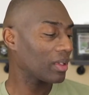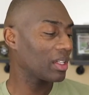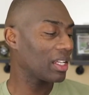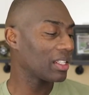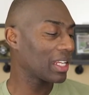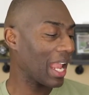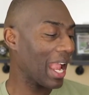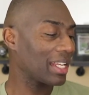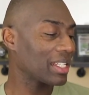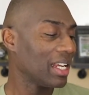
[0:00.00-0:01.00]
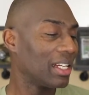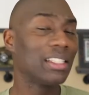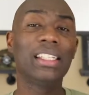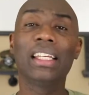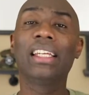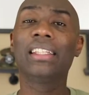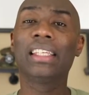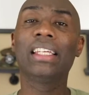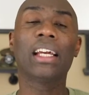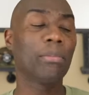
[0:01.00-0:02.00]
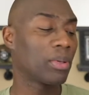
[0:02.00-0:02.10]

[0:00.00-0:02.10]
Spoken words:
And cast ye the